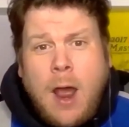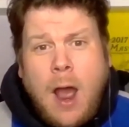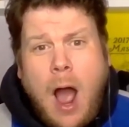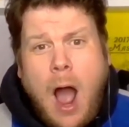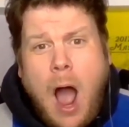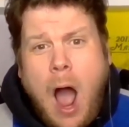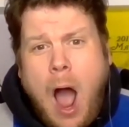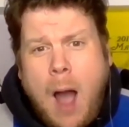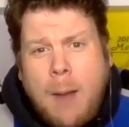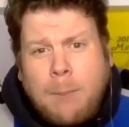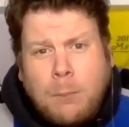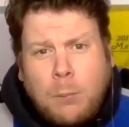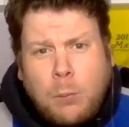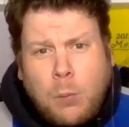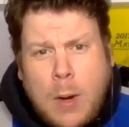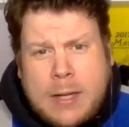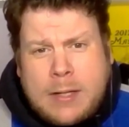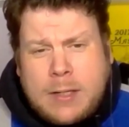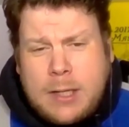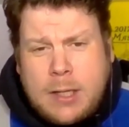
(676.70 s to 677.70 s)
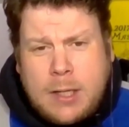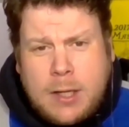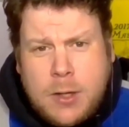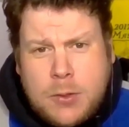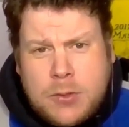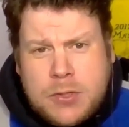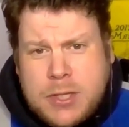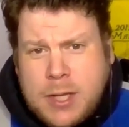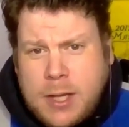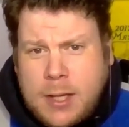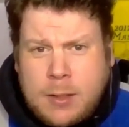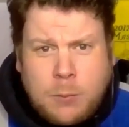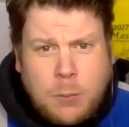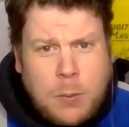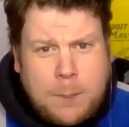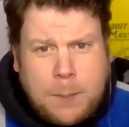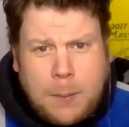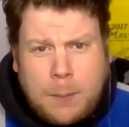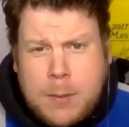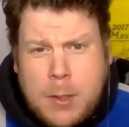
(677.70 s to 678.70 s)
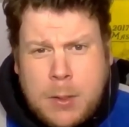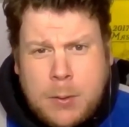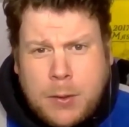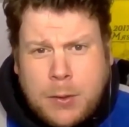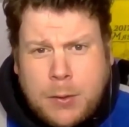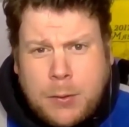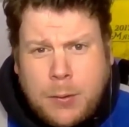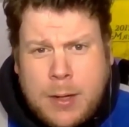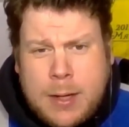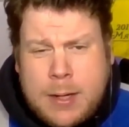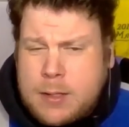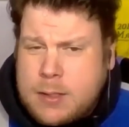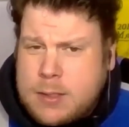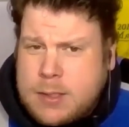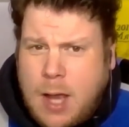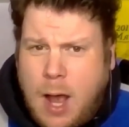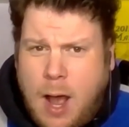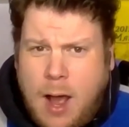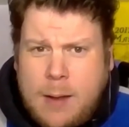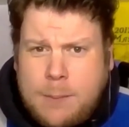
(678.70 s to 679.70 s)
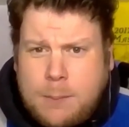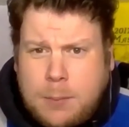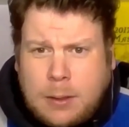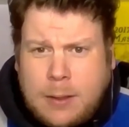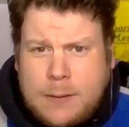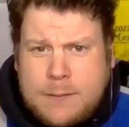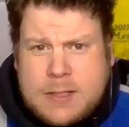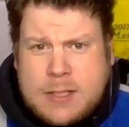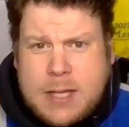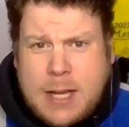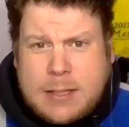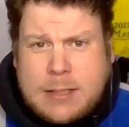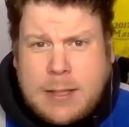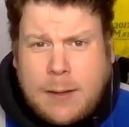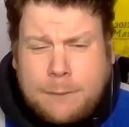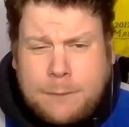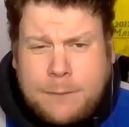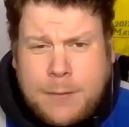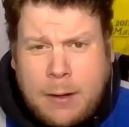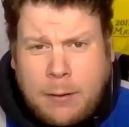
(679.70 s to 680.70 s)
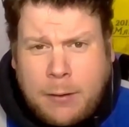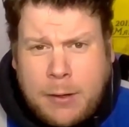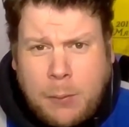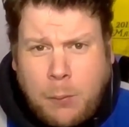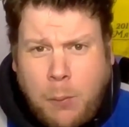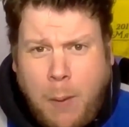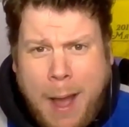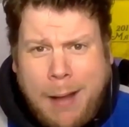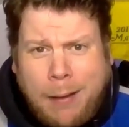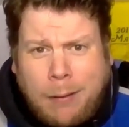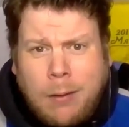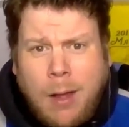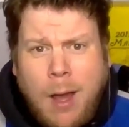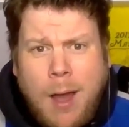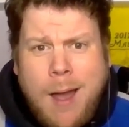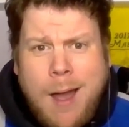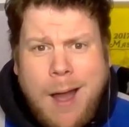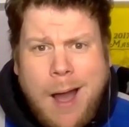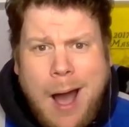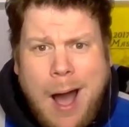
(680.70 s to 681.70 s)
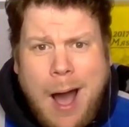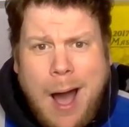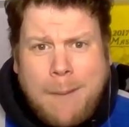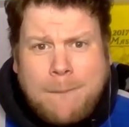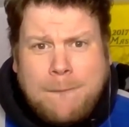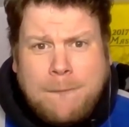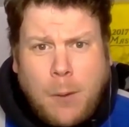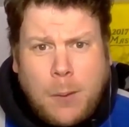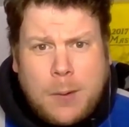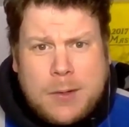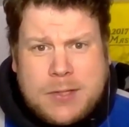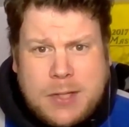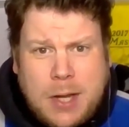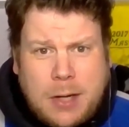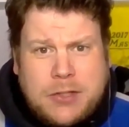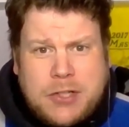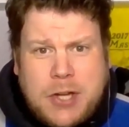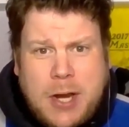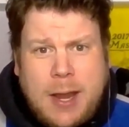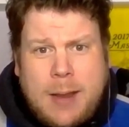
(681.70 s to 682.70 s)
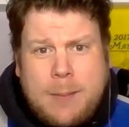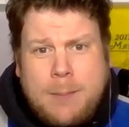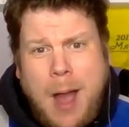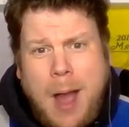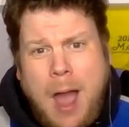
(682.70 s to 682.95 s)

Um, Windy Houston with Bermuda greens, I believe, sets up very well uh, for Sungjae Im.